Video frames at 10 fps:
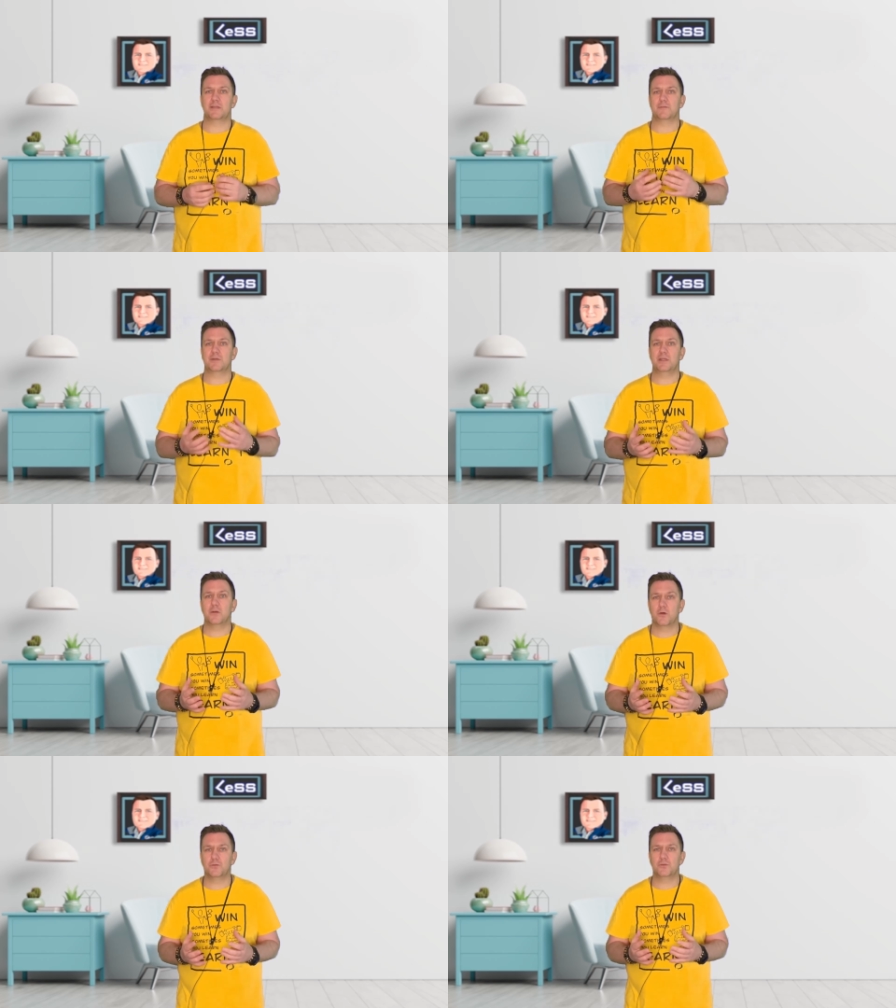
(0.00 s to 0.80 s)
If we
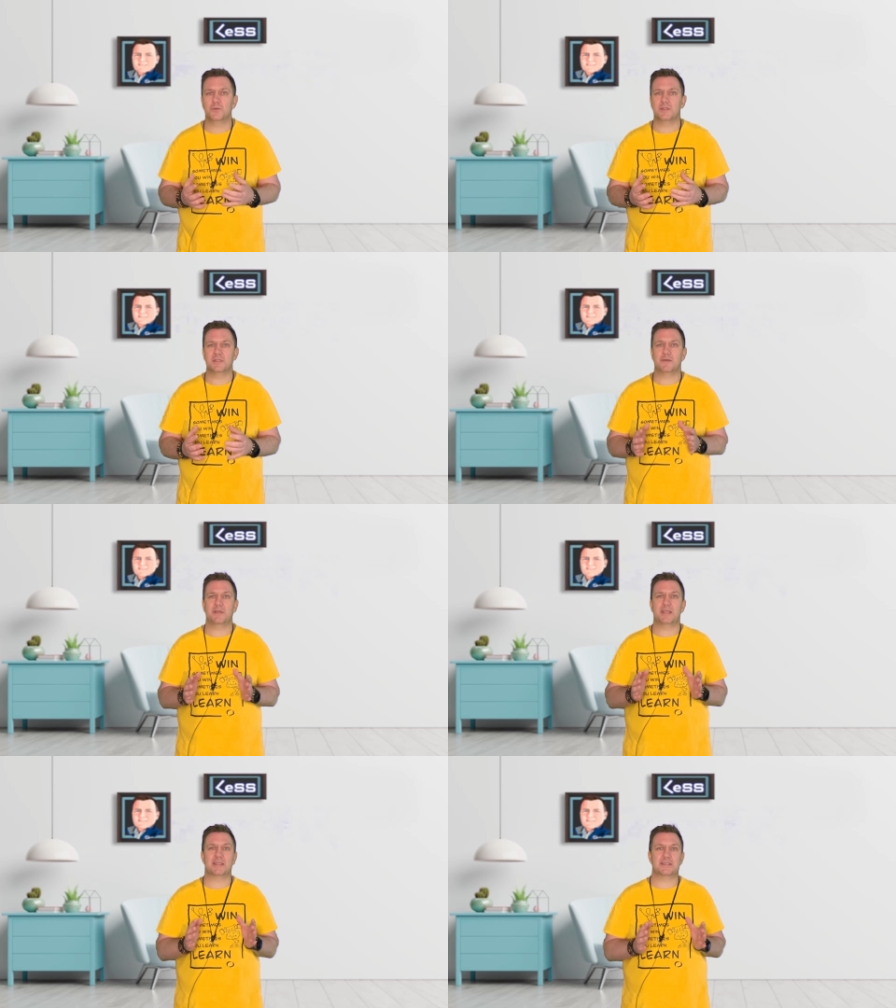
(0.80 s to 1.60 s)
don't do this, then we
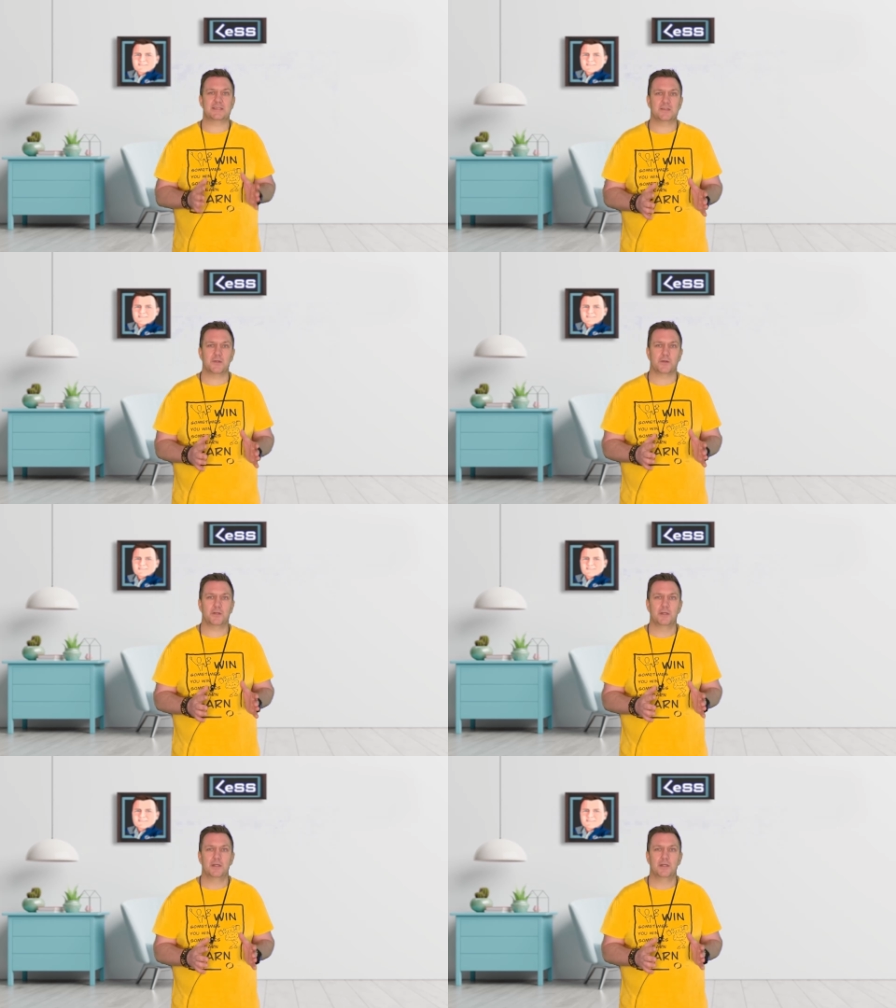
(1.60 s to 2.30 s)
get stuck.